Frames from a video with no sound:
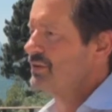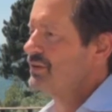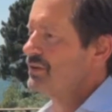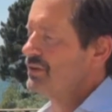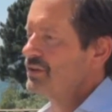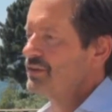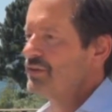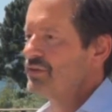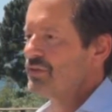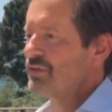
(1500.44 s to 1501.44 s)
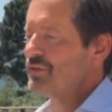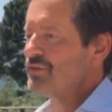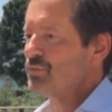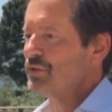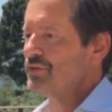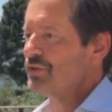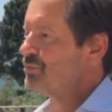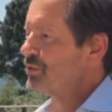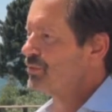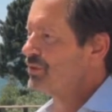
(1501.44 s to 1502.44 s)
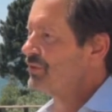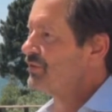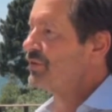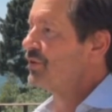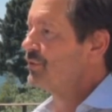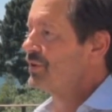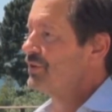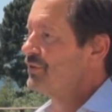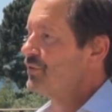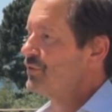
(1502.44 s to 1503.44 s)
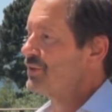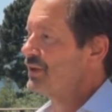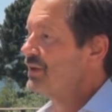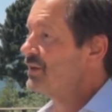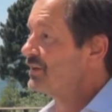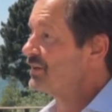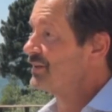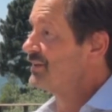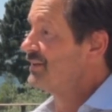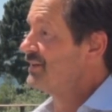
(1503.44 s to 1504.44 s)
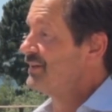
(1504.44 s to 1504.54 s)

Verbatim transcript: Mm-hmm. So the simplest experiment is to go in and turn the key. Yes.